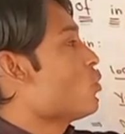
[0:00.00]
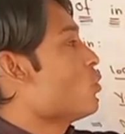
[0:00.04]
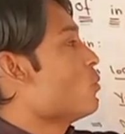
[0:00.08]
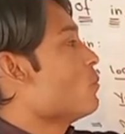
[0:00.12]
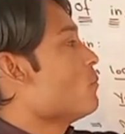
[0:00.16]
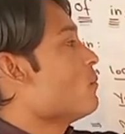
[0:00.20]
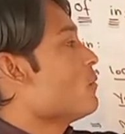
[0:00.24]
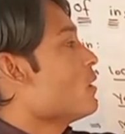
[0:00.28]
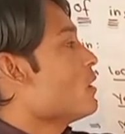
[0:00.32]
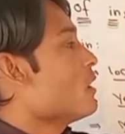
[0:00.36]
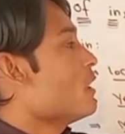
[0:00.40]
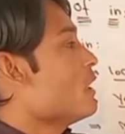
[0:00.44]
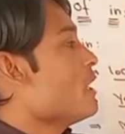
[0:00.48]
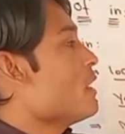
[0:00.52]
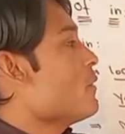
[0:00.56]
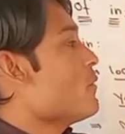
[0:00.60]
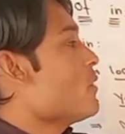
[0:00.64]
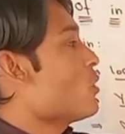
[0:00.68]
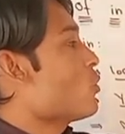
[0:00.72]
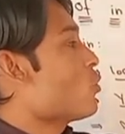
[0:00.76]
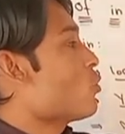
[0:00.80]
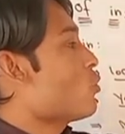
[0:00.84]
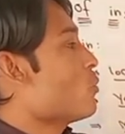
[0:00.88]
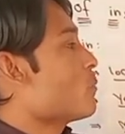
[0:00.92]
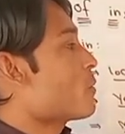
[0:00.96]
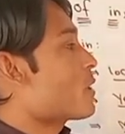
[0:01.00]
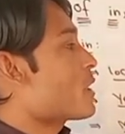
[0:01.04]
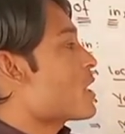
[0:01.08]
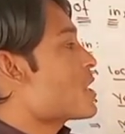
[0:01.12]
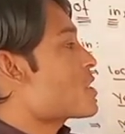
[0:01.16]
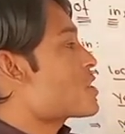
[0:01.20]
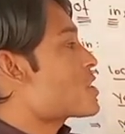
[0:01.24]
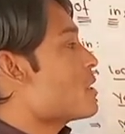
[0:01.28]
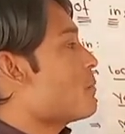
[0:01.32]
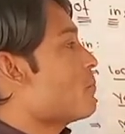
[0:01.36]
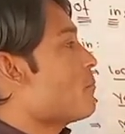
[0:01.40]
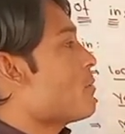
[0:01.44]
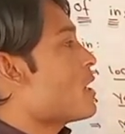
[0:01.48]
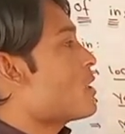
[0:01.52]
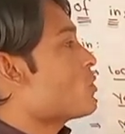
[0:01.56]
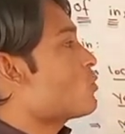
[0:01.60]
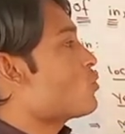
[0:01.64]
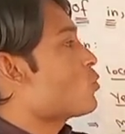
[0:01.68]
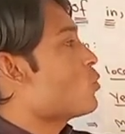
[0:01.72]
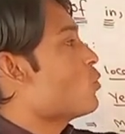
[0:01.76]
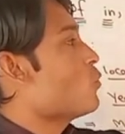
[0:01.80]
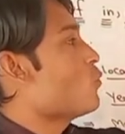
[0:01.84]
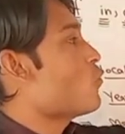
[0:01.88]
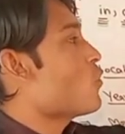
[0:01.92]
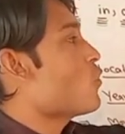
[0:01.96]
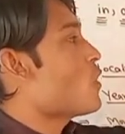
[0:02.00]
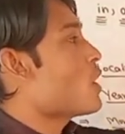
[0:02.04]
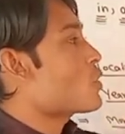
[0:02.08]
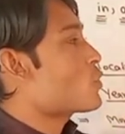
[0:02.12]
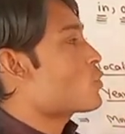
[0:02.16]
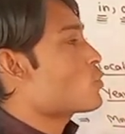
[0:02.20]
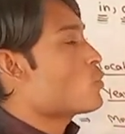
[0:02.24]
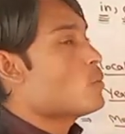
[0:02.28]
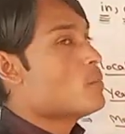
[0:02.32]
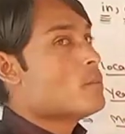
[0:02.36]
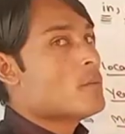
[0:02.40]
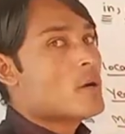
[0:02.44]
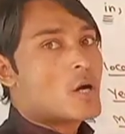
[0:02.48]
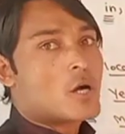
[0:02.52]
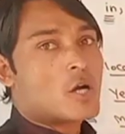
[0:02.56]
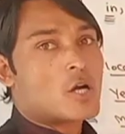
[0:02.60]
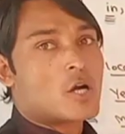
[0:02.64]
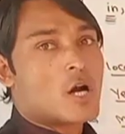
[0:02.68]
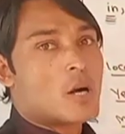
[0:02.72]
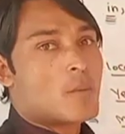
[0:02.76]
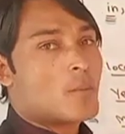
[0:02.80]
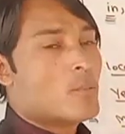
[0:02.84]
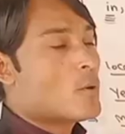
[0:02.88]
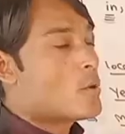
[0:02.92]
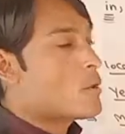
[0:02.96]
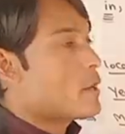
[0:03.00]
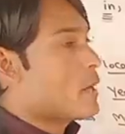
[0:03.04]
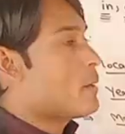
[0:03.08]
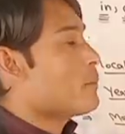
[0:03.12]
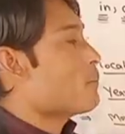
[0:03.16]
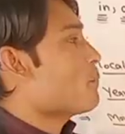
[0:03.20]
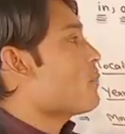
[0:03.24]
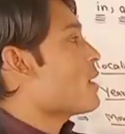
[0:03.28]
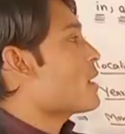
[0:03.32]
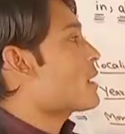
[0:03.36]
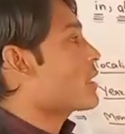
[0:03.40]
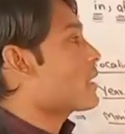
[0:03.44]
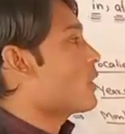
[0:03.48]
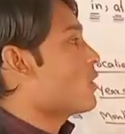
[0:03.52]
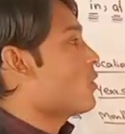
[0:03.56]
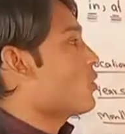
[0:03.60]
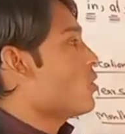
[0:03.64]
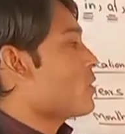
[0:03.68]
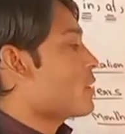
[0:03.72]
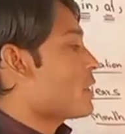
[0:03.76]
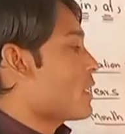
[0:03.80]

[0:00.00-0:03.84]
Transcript: room, living room, kitchen, bathroom, washroom, cupboard, and parking